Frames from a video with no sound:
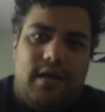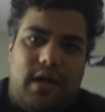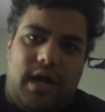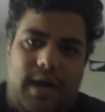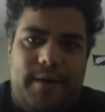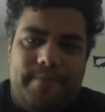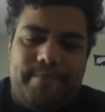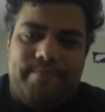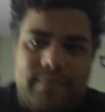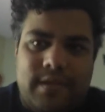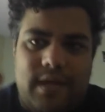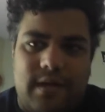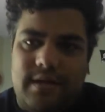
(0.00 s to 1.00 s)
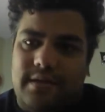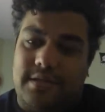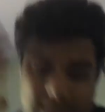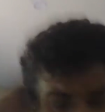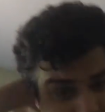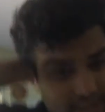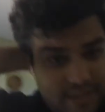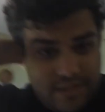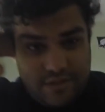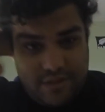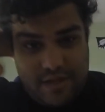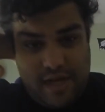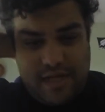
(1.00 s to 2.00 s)
Um, so yeah, that's
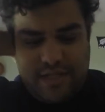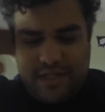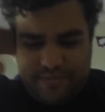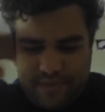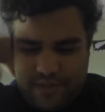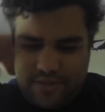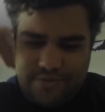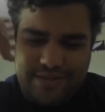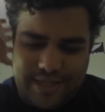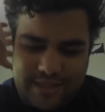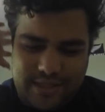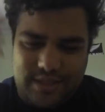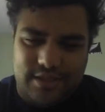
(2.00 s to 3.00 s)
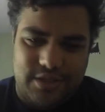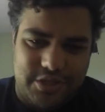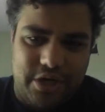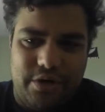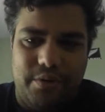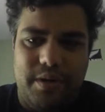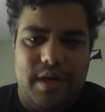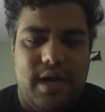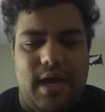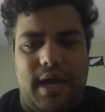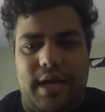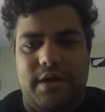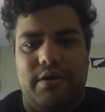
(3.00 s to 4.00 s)
that's just my two cents on the show.
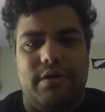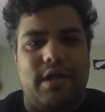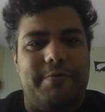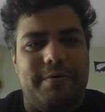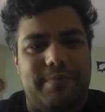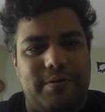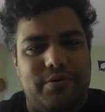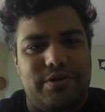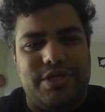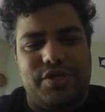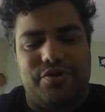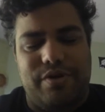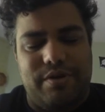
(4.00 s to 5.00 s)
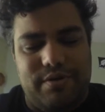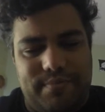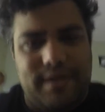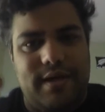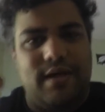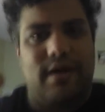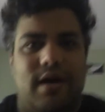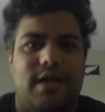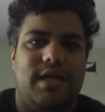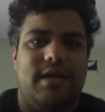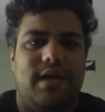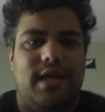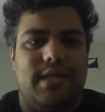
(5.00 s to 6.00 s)
I know a lot of people would disagree with me on
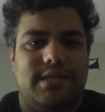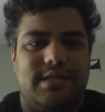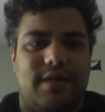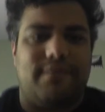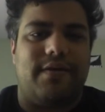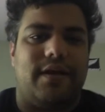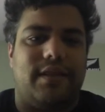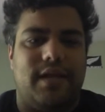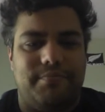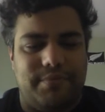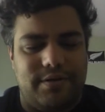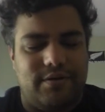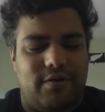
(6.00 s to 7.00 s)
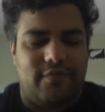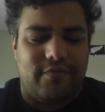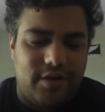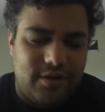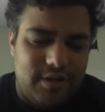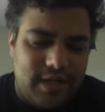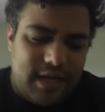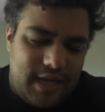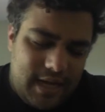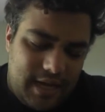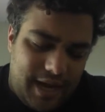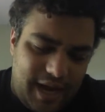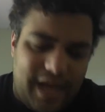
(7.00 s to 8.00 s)
it and stuff like that, but overall,
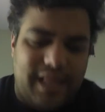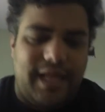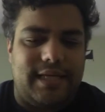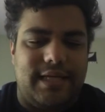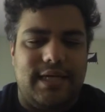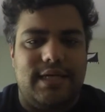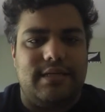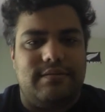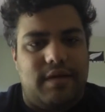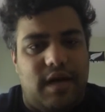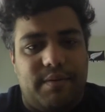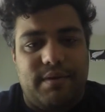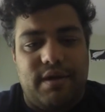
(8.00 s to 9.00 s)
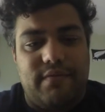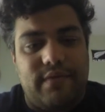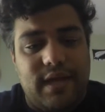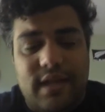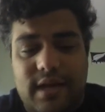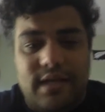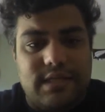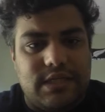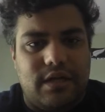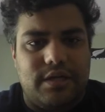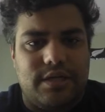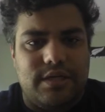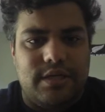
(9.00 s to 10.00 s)
I liked it. I'm giving it a
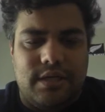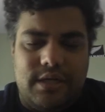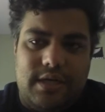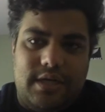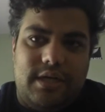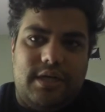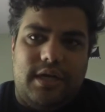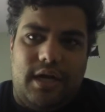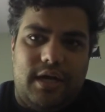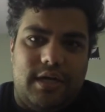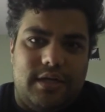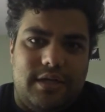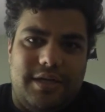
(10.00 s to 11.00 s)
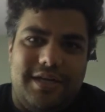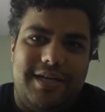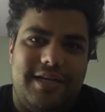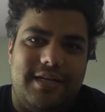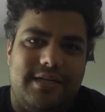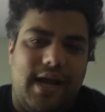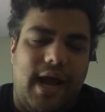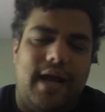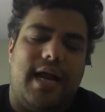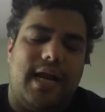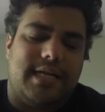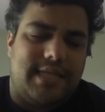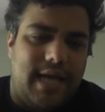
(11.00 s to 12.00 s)
solid uh, nine
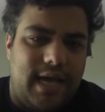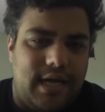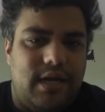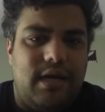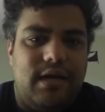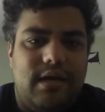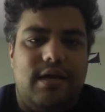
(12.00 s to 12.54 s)
out of ten.